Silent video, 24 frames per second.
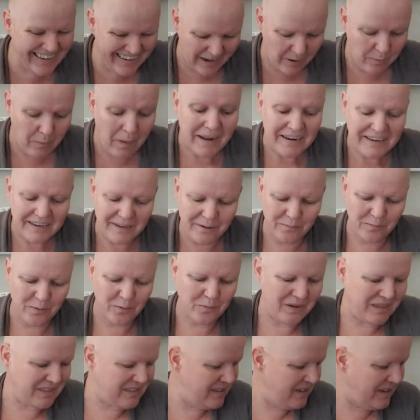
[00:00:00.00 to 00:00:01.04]
I want it for
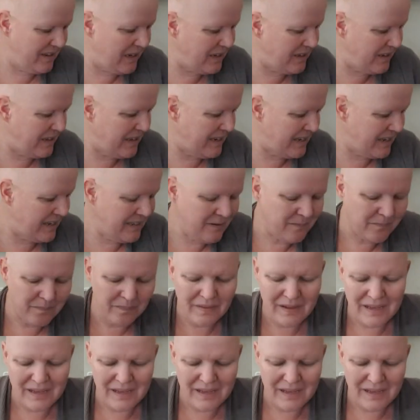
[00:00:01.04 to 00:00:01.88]
winter, I don't need it,